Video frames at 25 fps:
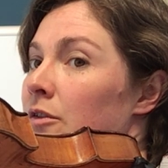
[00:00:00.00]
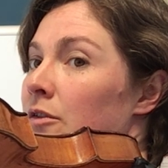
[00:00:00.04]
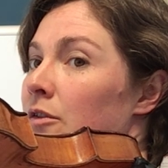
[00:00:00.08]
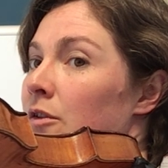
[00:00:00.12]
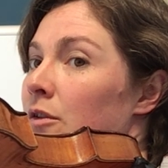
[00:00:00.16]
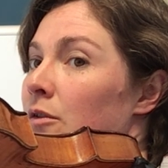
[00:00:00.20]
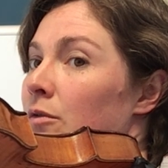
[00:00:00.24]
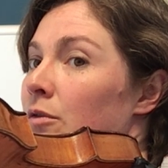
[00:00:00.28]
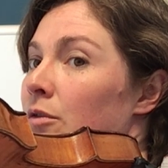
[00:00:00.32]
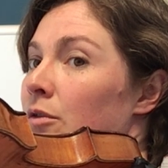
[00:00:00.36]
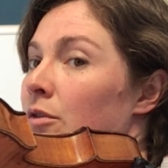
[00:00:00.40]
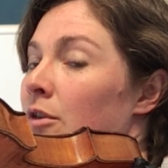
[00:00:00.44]

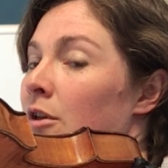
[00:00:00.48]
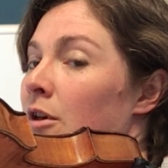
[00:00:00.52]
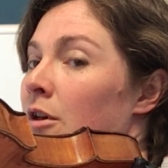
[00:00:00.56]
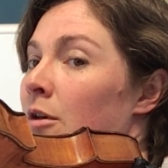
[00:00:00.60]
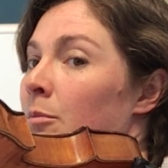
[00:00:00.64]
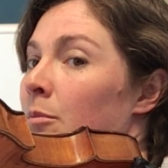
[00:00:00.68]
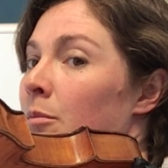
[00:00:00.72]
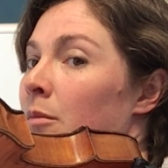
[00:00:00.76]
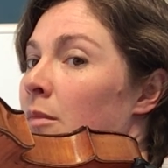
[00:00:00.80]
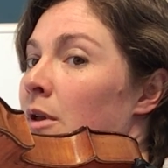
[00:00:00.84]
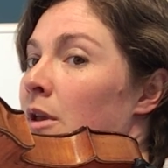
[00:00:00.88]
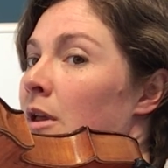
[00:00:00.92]
So
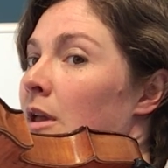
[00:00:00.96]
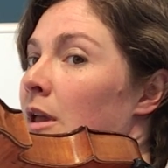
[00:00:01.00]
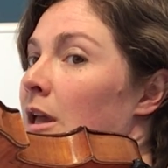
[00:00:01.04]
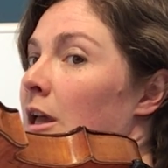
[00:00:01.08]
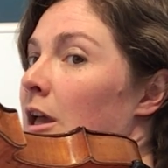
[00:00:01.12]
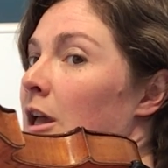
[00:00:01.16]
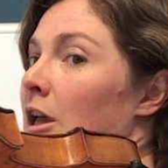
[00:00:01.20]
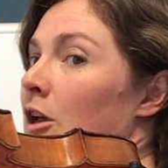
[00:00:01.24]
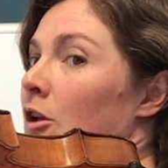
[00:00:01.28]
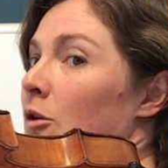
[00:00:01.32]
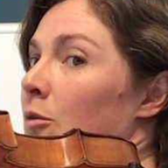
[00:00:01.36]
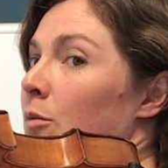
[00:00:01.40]
thumb,
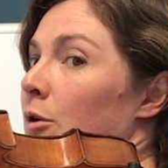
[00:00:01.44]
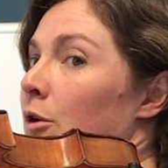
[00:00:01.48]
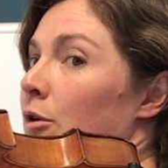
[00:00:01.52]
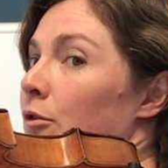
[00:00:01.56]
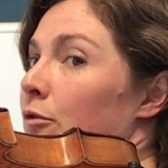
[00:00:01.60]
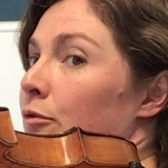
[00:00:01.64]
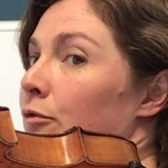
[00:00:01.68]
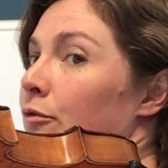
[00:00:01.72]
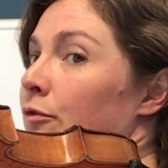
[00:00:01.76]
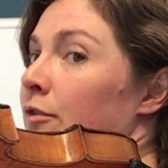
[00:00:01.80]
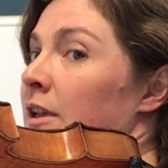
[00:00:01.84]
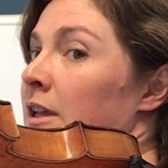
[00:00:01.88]
elbow,
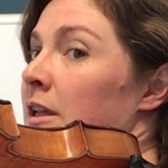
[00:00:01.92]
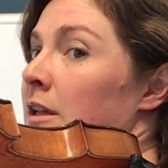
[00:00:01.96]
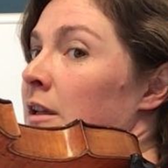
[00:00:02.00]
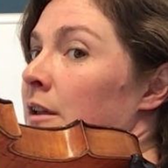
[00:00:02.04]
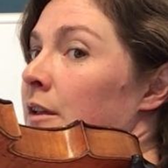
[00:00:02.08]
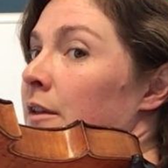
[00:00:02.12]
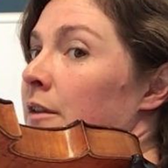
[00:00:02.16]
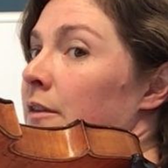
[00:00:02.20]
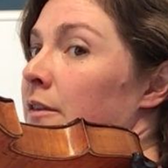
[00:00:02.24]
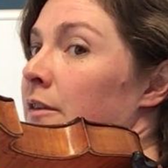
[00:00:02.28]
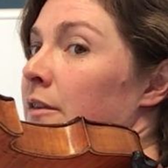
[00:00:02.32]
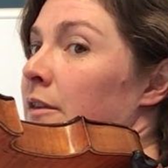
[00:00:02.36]

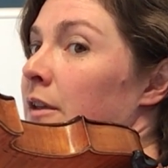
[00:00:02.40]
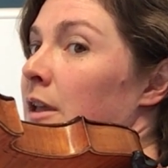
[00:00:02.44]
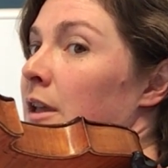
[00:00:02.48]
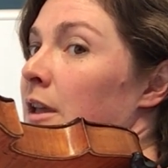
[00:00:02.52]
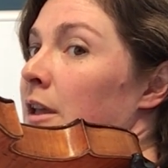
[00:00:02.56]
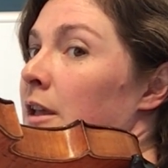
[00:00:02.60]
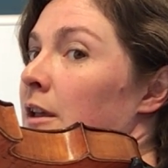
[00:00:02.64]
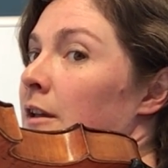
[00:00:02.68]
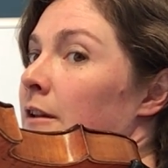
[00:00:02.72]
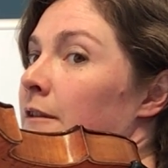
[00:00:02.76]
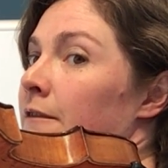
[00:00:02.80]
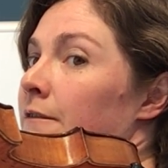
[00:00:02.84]
fingers,
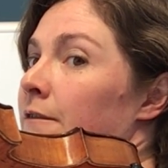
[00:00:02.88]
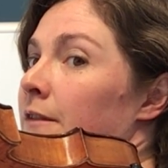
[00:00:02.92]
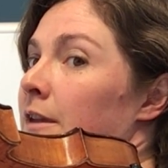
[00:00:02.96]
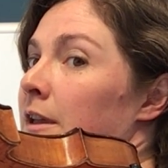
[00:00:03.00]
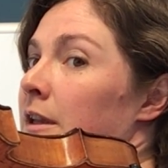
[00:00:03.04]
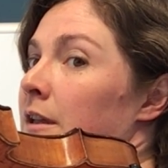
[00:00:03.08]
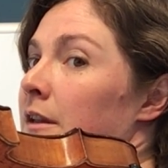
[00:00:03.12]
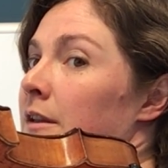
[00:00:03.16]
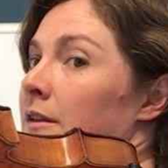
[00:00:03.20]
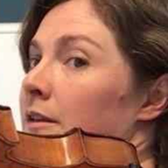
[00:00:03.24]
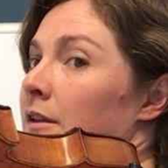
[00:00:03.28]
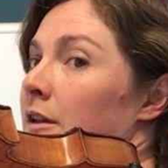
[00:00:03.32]

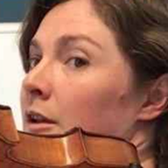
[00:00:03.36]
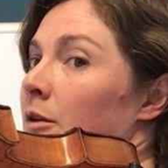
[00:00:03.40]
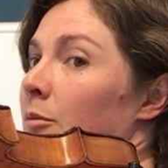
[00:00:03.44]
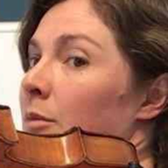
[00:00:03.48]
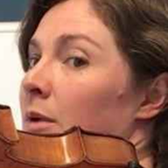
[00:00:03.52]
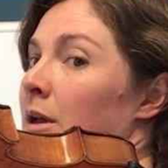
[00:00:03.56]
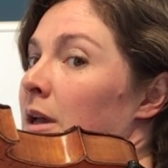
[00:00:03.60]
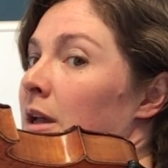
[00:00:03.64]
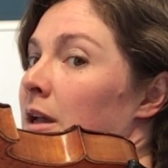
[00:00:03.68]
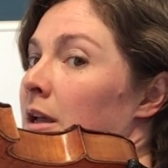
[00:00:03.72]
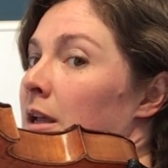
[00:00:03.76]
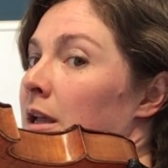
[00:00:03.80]
fingers come
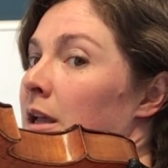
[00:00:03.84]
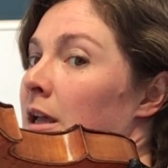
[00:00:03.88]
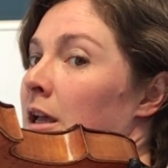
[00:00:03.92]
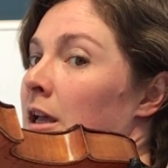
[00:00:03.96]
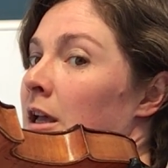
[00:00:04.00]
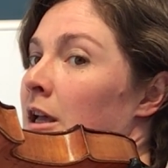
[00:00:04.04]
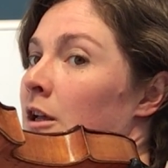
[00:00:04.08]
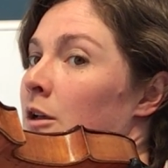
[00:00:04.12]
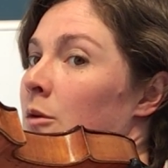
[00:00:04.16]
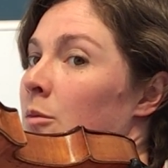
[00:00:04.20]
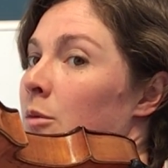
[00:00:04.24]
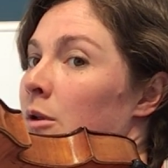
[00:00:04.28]
back,
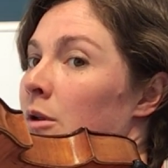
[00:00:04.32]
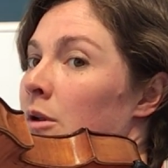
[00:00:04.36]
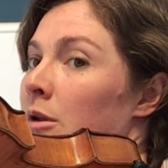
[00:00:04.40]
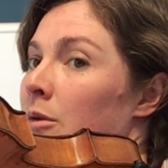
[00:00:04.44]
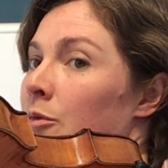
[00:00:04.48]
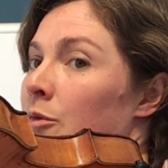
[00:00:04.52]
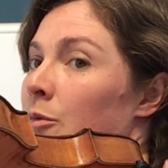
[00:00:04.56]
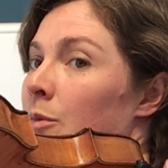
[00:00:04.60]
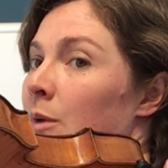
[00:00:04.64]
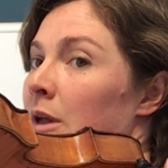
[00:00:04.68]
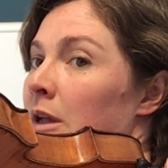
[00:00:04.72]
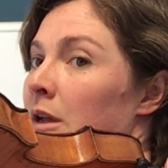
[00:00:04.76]
elbow
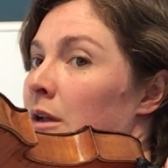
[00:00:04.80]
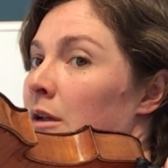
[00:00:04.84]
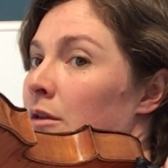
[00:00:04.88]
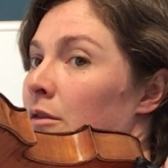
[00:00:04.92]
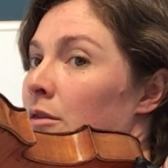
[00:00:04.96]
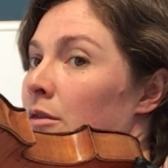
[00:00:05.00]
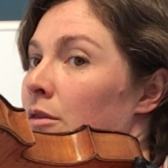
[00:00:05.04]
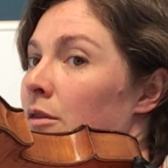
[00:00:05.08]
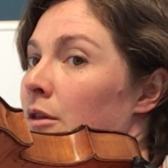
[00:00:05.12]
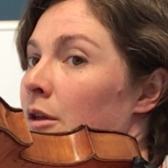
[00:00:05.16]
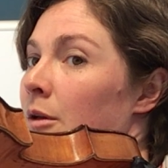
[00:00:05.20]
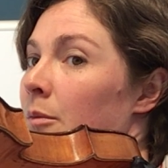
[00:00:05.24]
comes back,
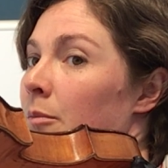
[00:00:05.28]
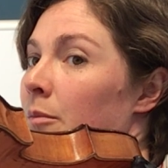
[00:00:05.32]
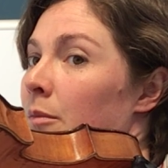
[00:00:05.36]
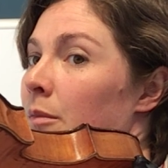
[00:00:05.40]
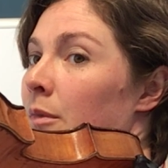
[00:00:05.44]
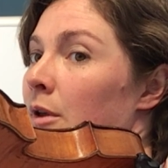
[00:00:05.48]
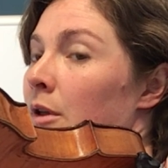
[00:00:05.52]
thumb,